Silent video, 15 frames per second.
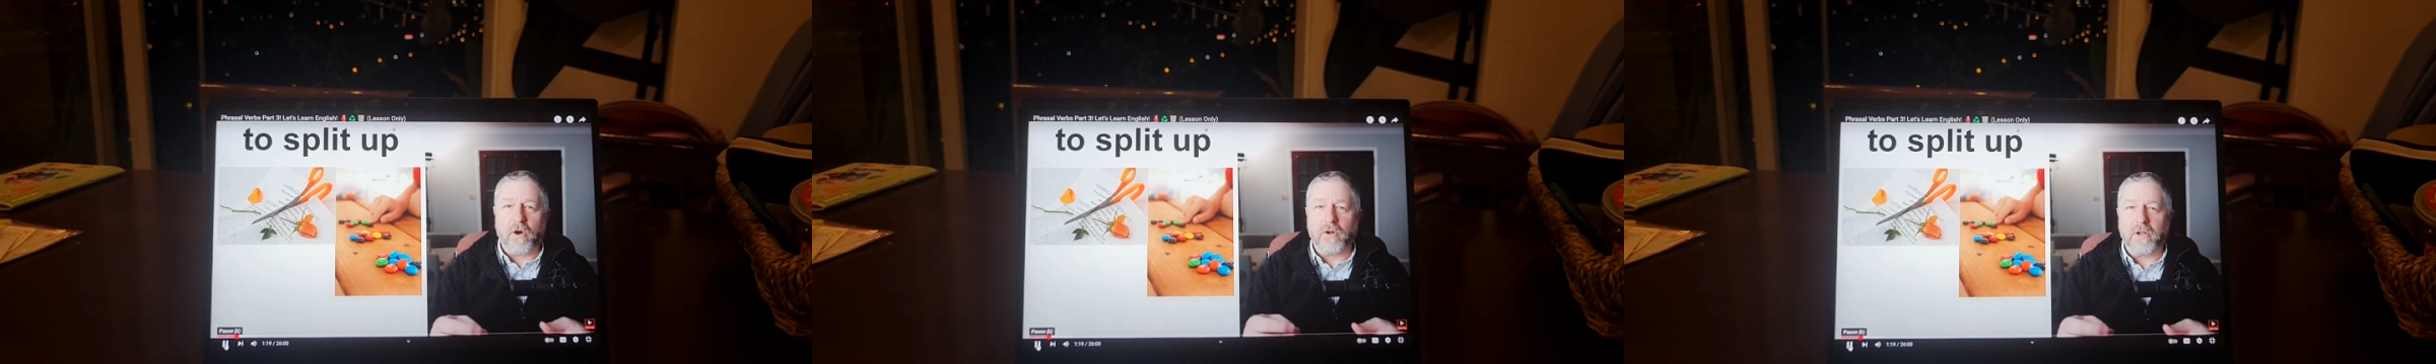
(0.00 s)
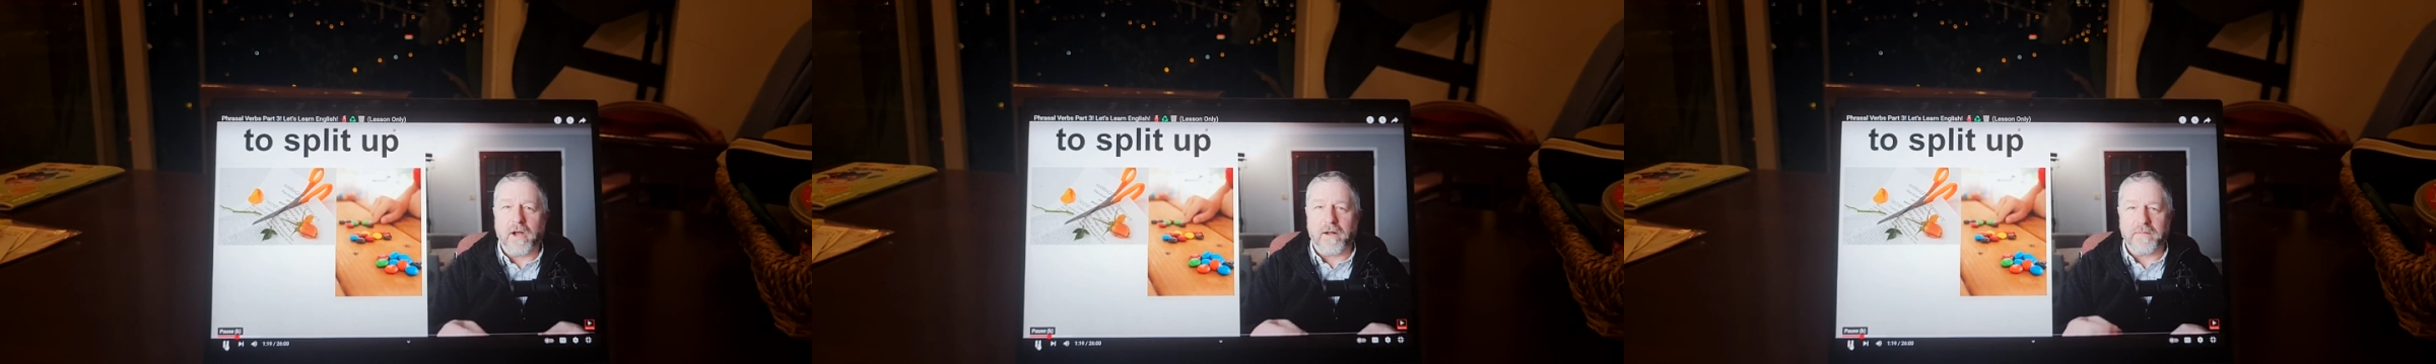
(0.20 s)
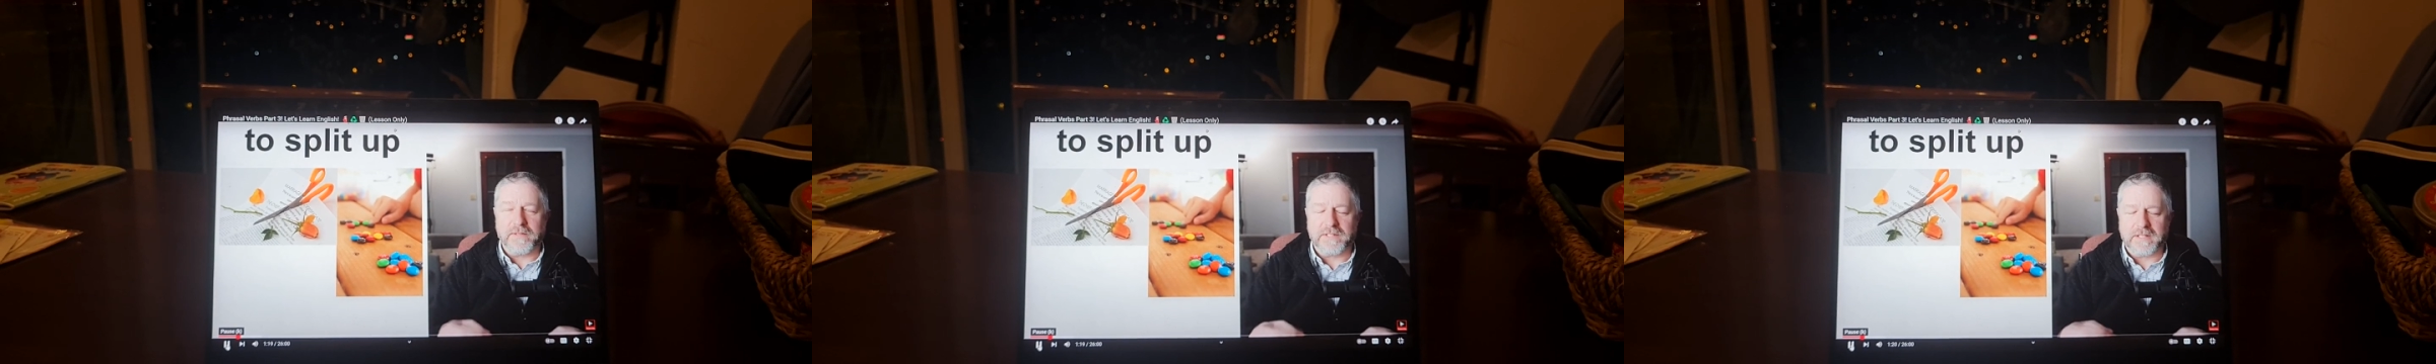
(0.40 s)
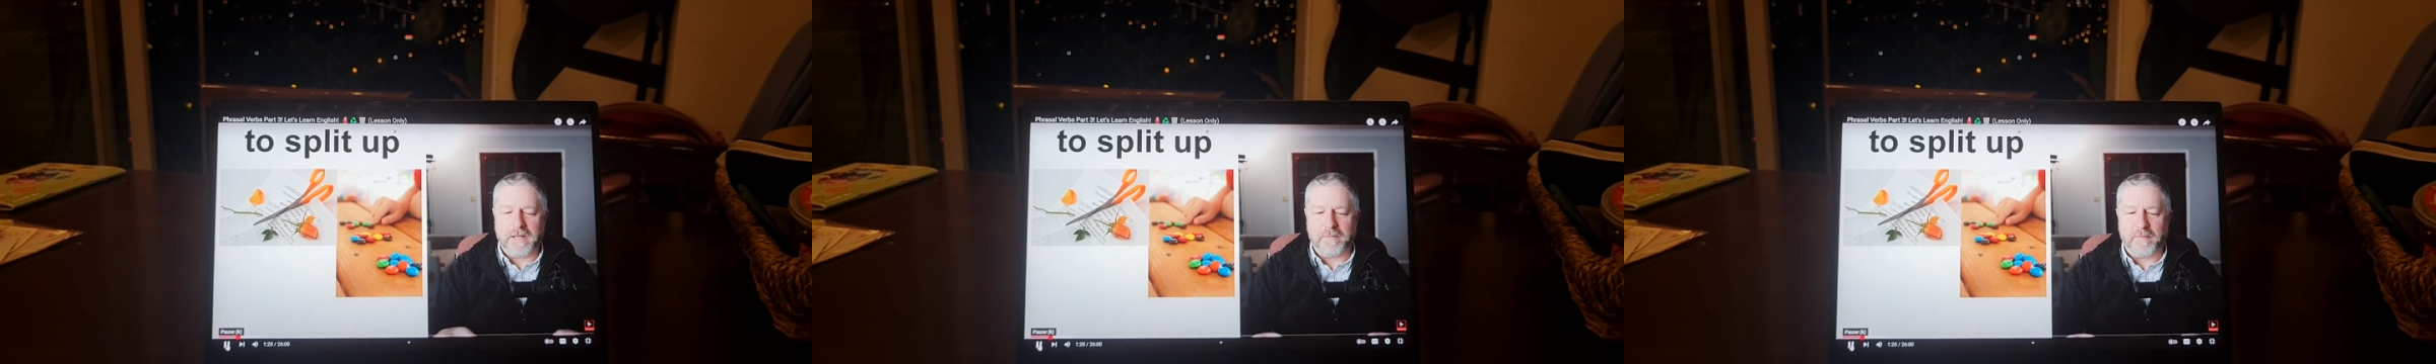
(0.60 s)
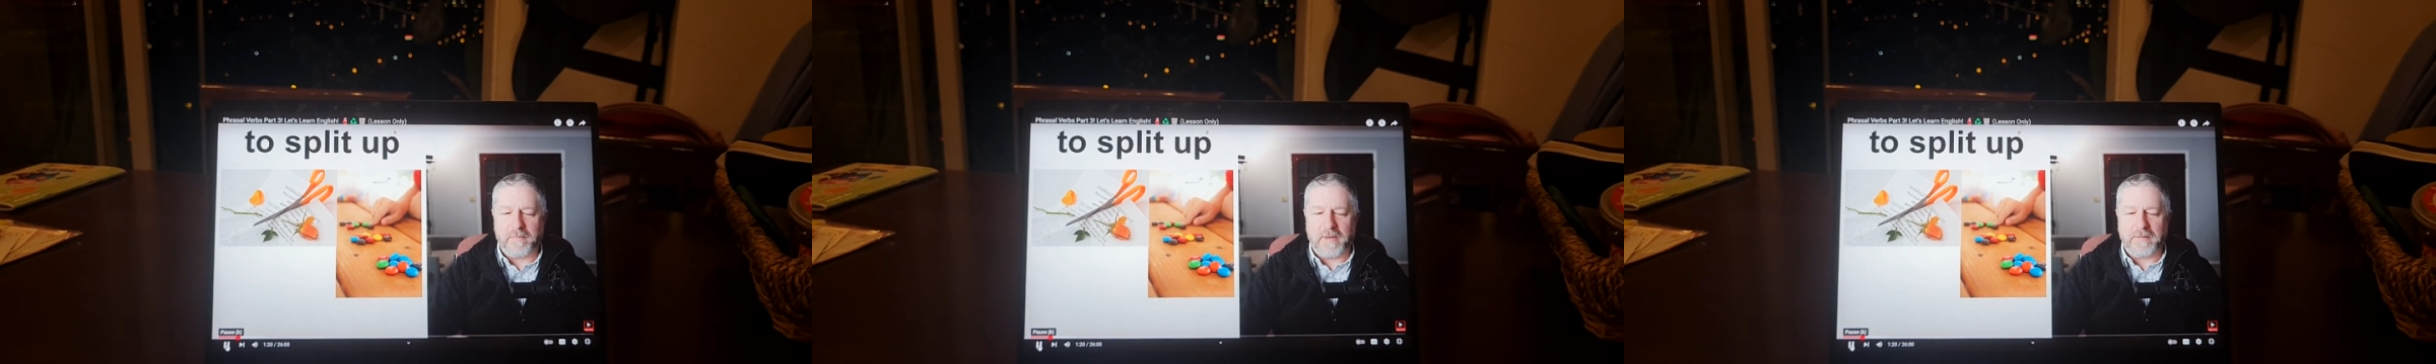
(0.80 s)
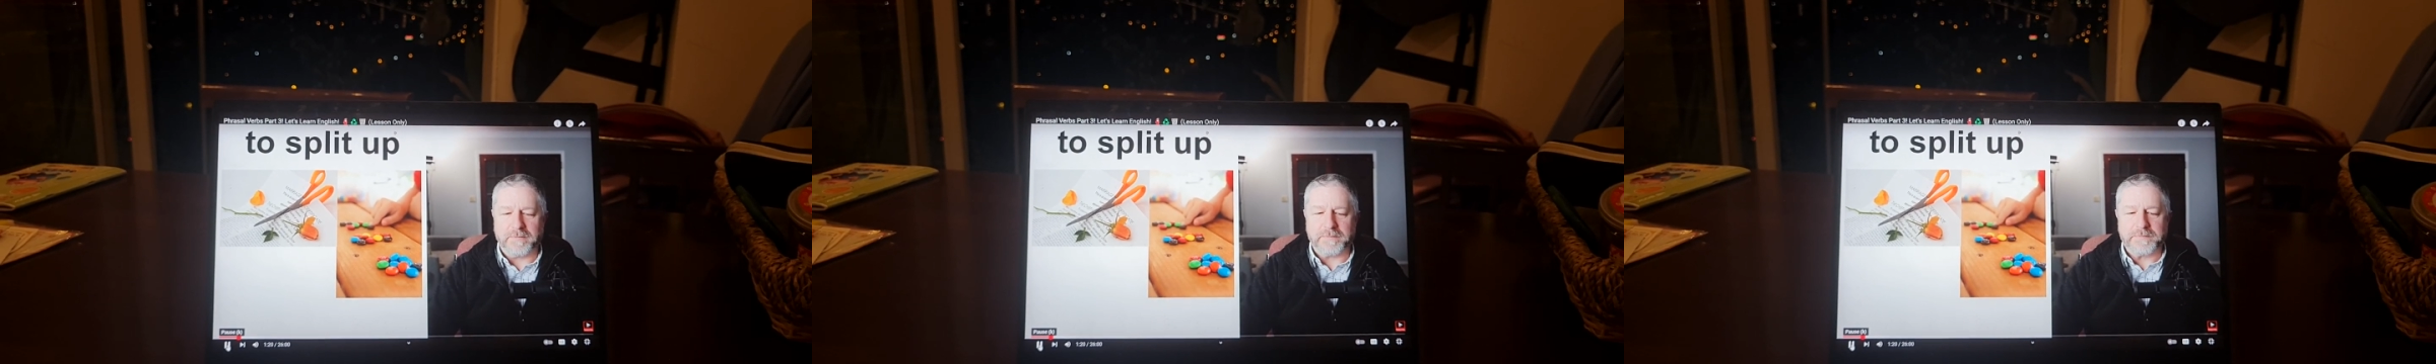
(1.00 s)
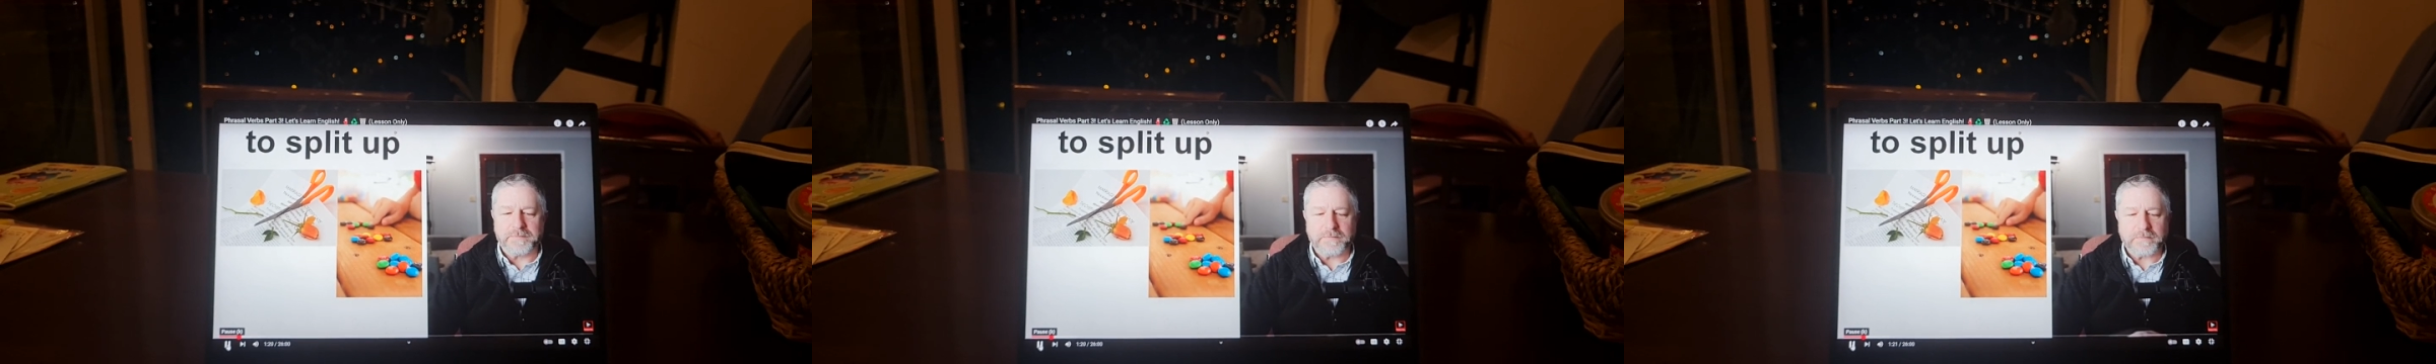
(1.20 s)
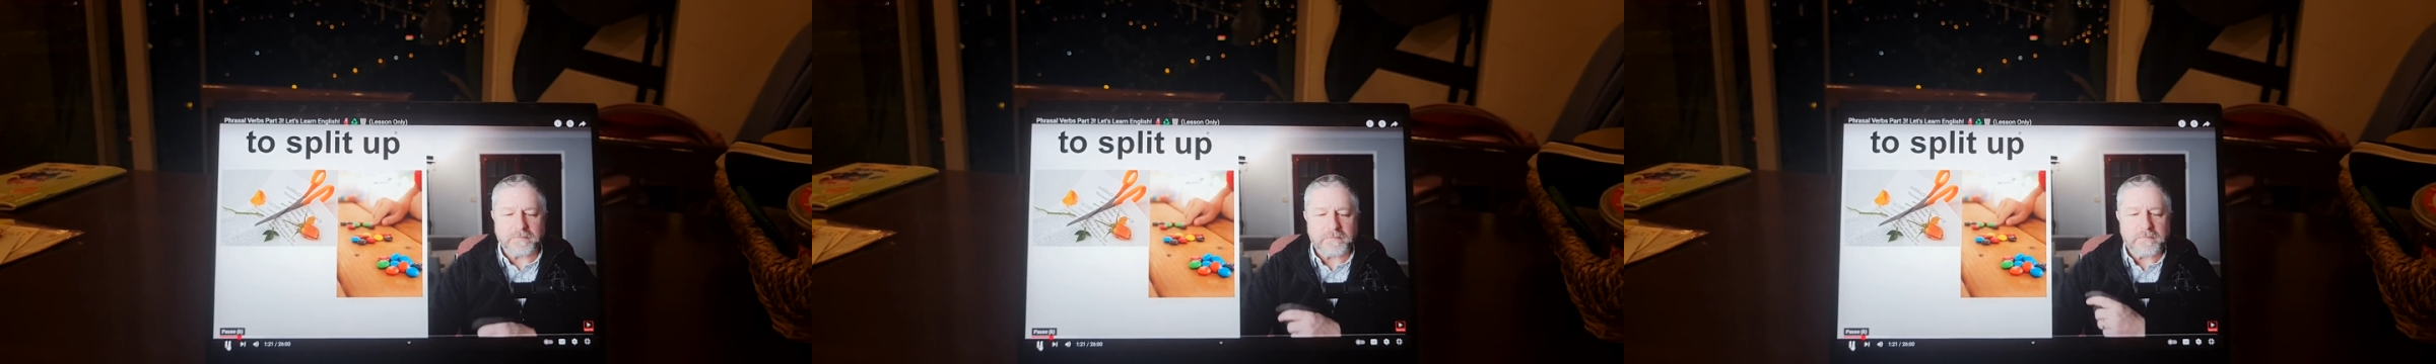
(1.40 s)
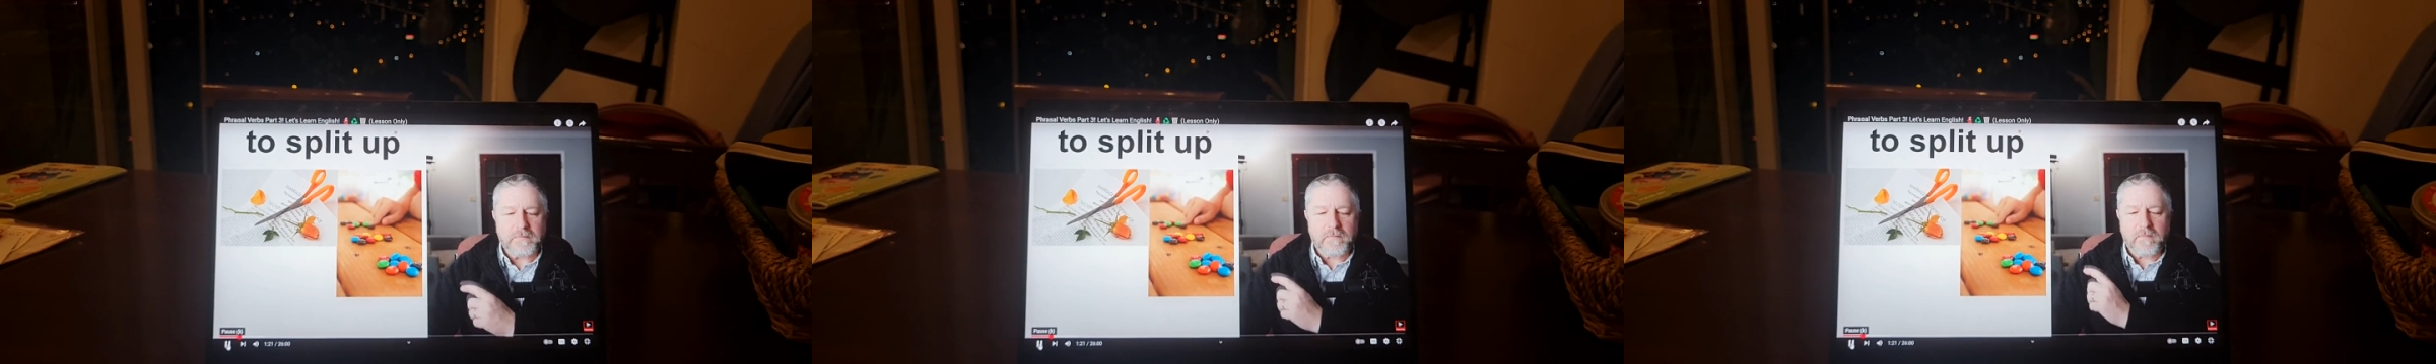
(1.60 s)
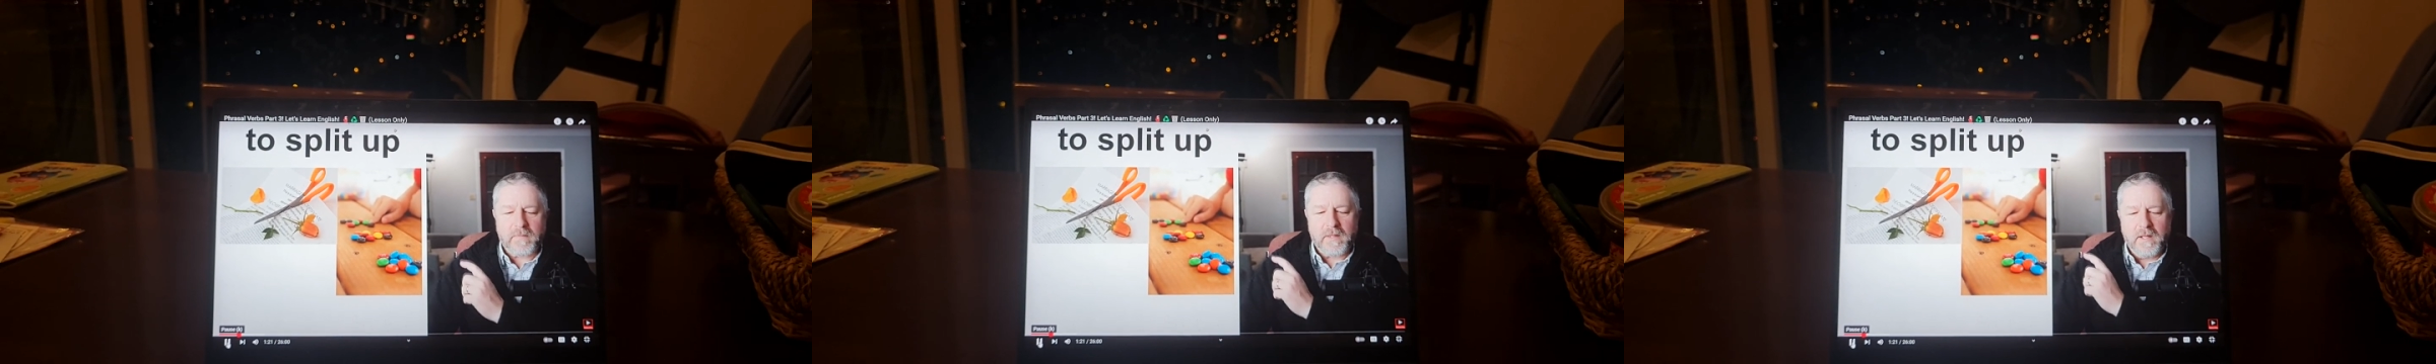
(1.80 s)
so we all got the same
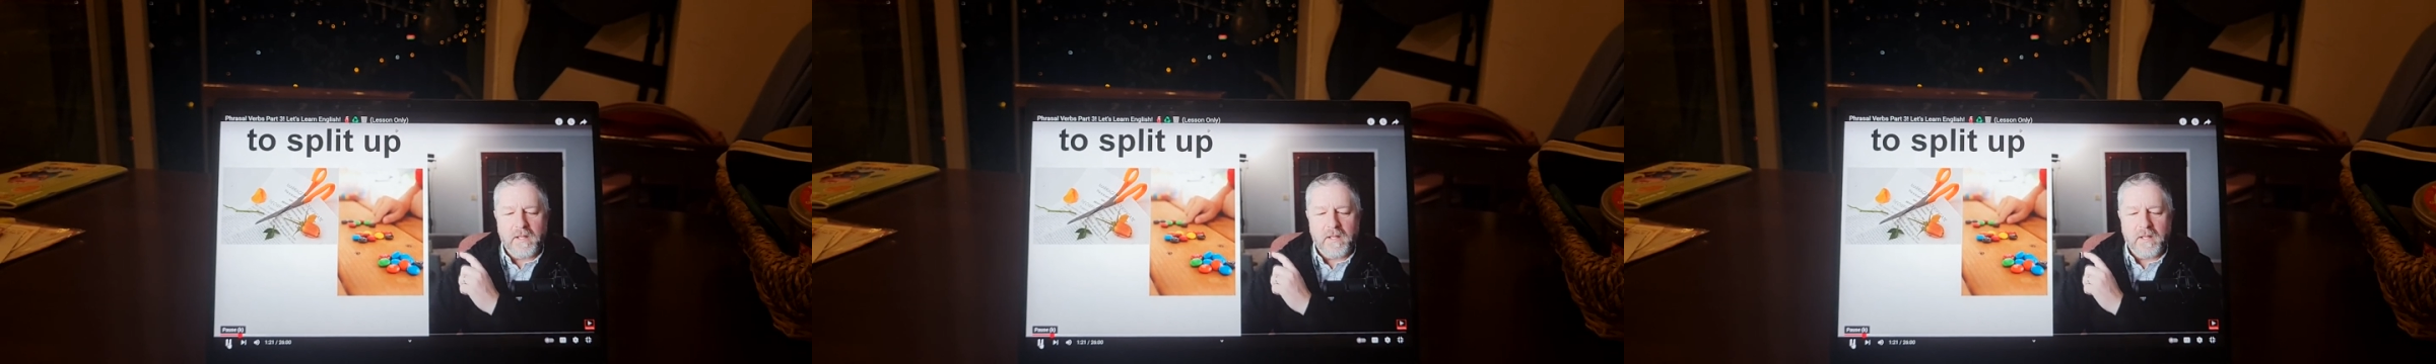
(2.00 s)
amount.